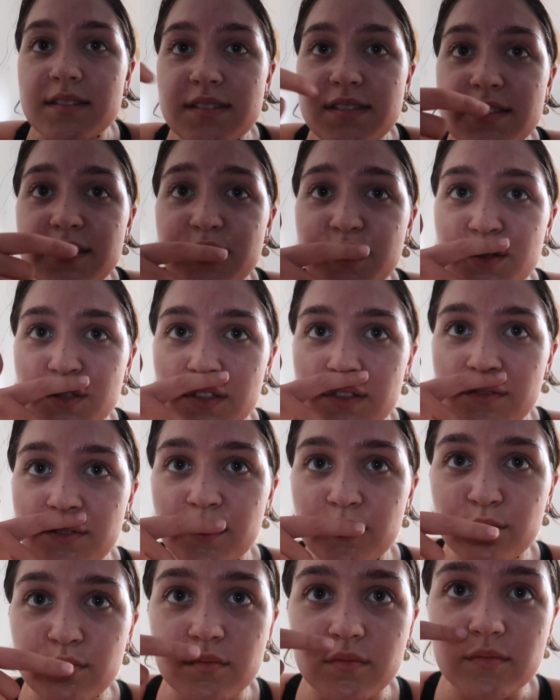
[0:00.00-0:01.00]
is literally
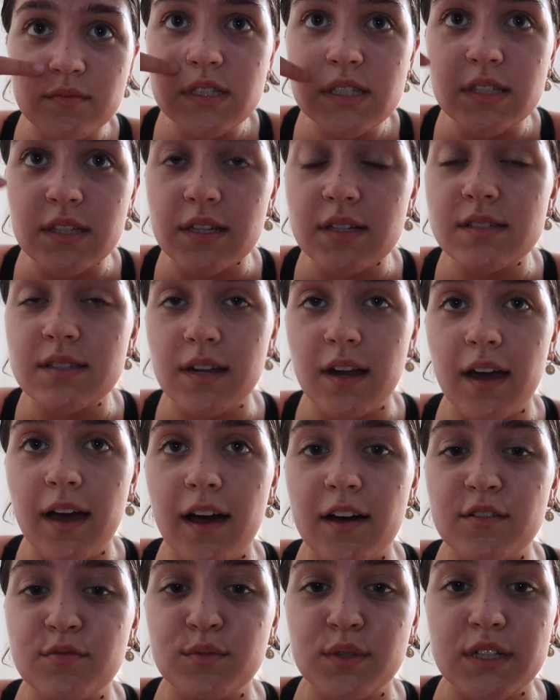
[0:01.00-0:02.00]
from
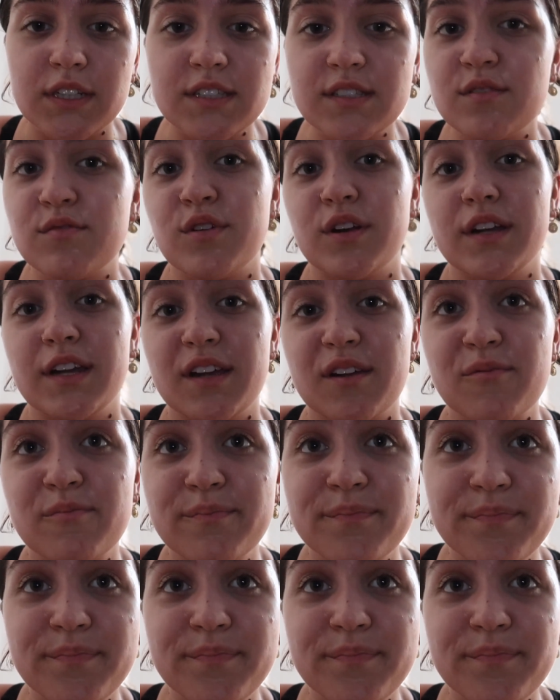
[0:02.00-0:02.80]
6.5 minutes of running.